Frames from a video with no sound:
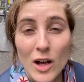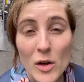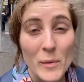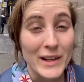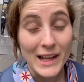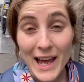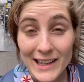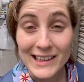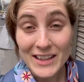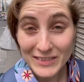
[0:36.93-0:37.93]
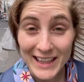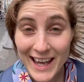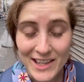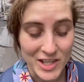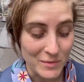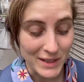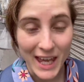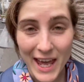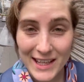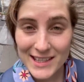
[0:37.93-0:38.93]
Well, I had a lovely catch up with
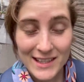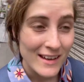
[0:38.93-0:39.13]
Kate.